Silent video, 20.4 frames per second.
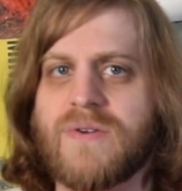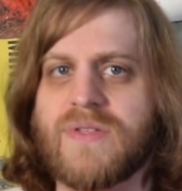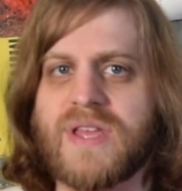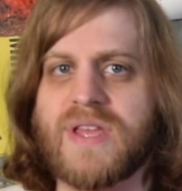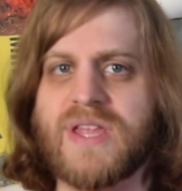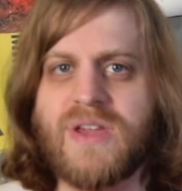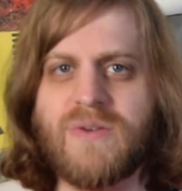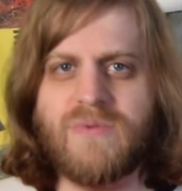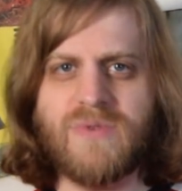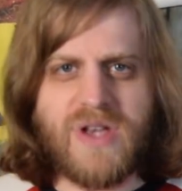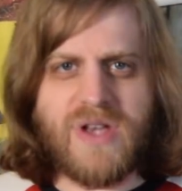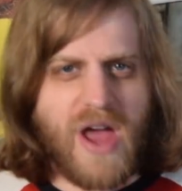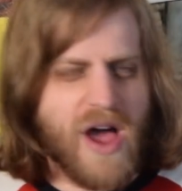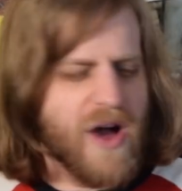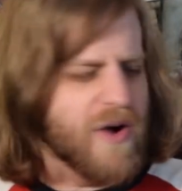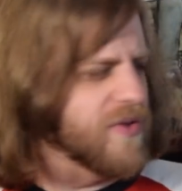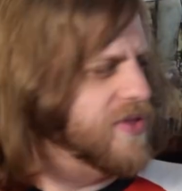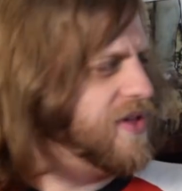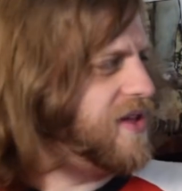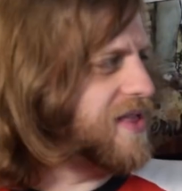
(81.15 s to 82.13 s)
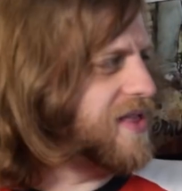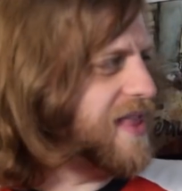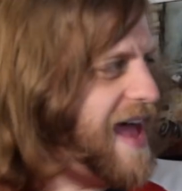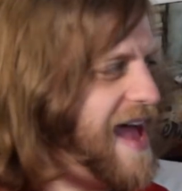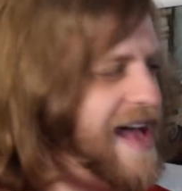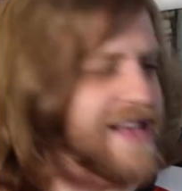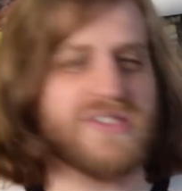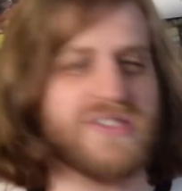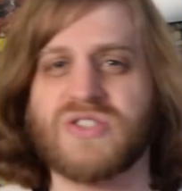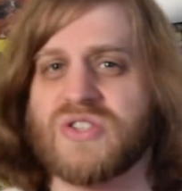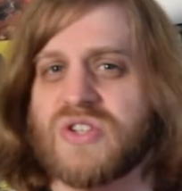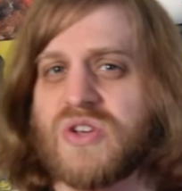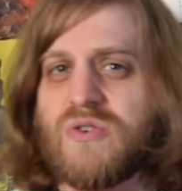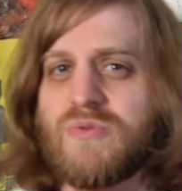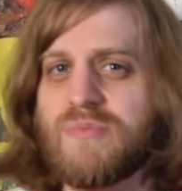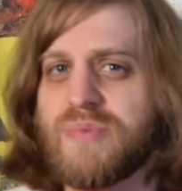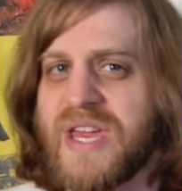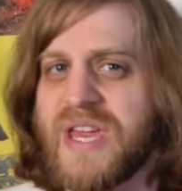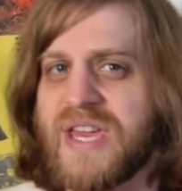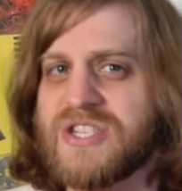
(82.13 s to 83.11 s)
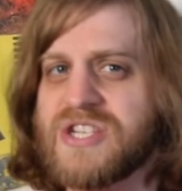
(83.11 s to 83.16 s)
then you know the last two
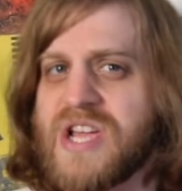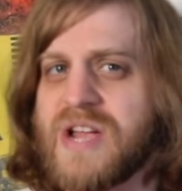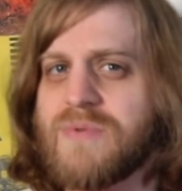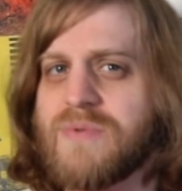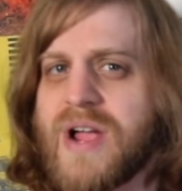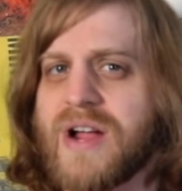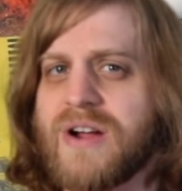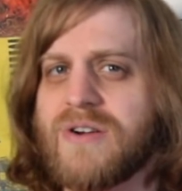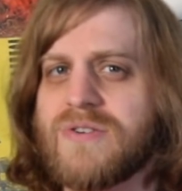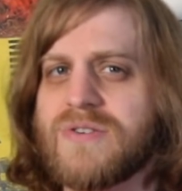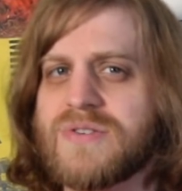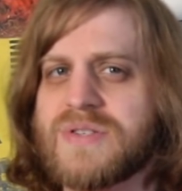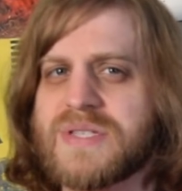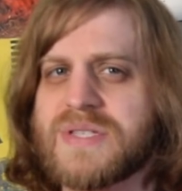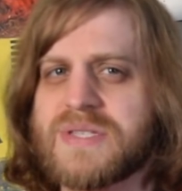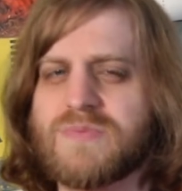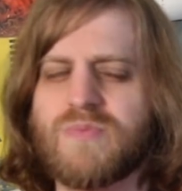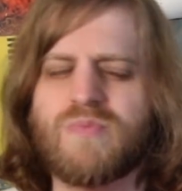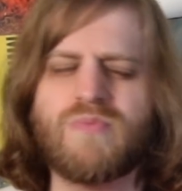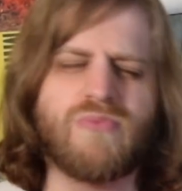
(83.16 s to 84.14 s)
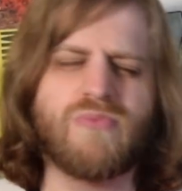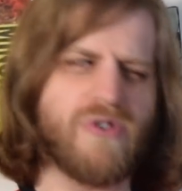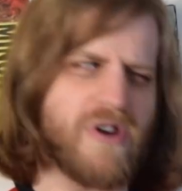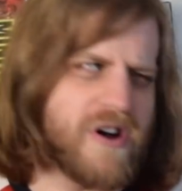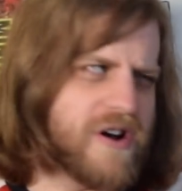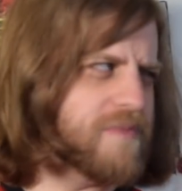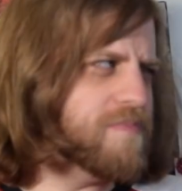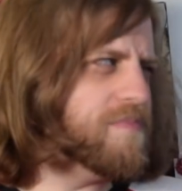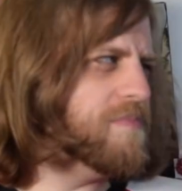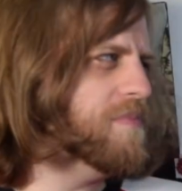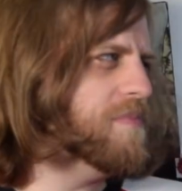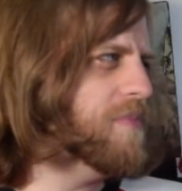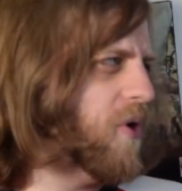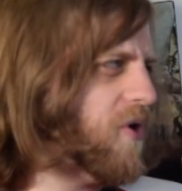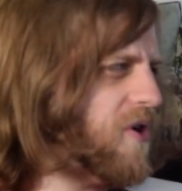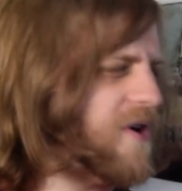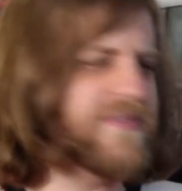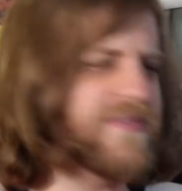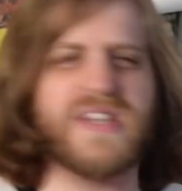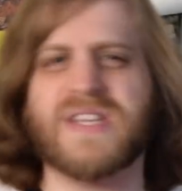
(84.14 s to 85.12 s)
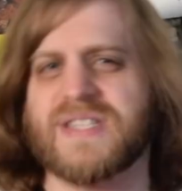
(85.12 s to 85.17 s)
PJ records were
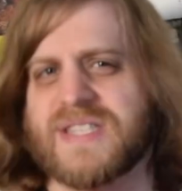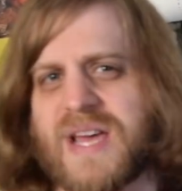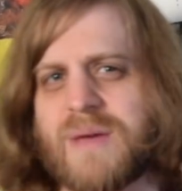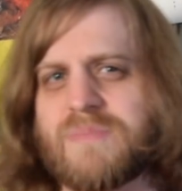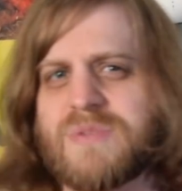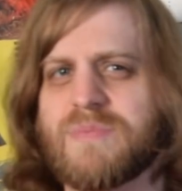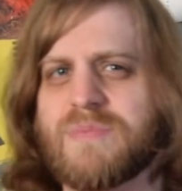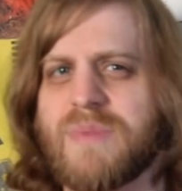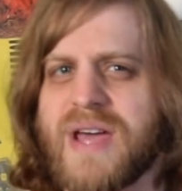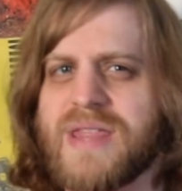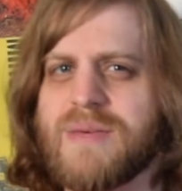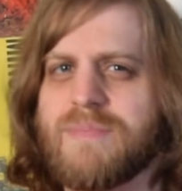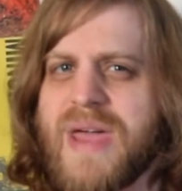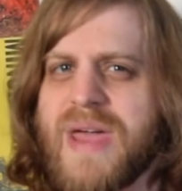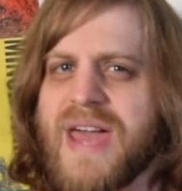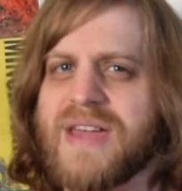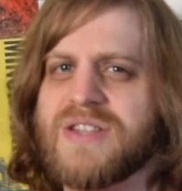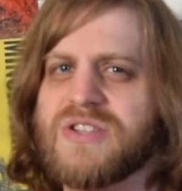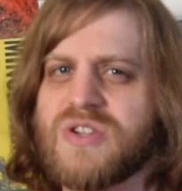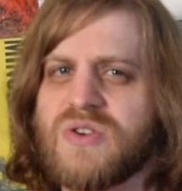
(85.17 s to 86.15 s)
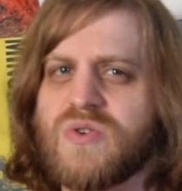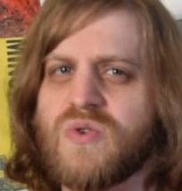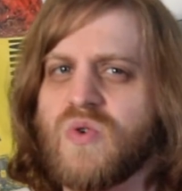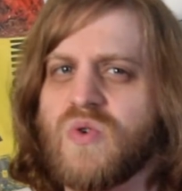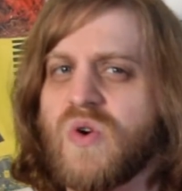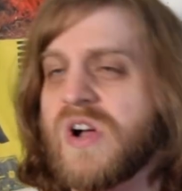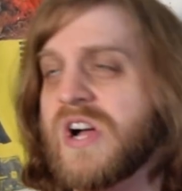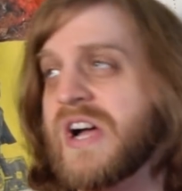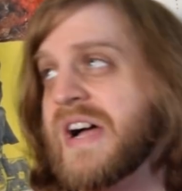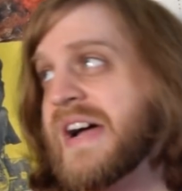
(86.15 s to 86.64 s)
more of an attempt by the band to